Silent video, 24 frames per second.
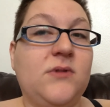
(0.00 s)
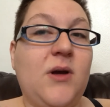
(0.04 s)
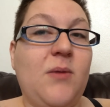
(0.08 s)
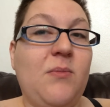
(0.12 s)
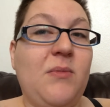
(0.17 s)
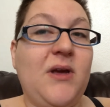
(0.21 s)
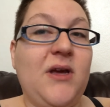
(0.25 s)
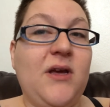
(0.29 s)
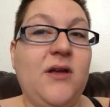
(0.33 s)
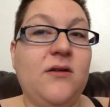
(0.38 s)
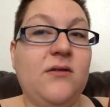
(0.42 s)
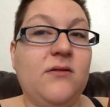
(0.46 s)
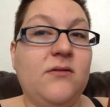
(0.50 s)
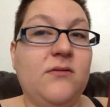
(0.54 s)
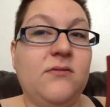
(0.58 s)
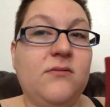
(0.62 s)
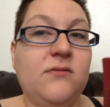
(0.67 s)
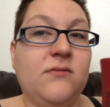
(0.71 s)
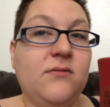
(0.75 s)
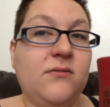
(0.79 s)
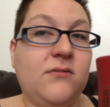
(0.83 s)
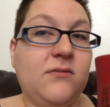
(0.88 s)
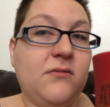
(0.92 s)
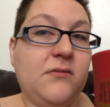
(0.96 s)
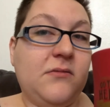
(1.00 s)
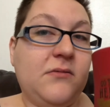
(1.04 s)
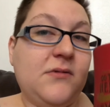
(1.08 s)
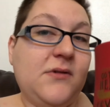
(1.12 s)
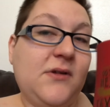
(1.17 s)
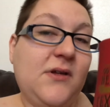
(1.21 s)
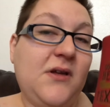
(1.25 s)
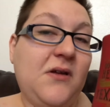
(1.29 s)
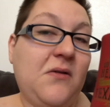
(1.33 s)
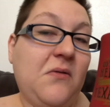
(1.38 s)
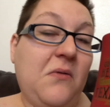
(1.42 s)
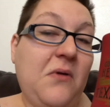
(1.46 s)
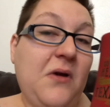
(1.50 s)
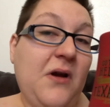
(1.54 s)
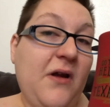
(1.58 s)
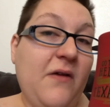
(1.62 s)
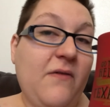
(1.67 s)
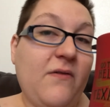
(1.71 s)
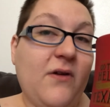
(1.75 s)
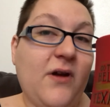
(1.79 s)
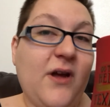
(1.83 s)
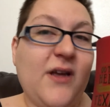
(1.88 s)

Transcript: a meat. And whatever.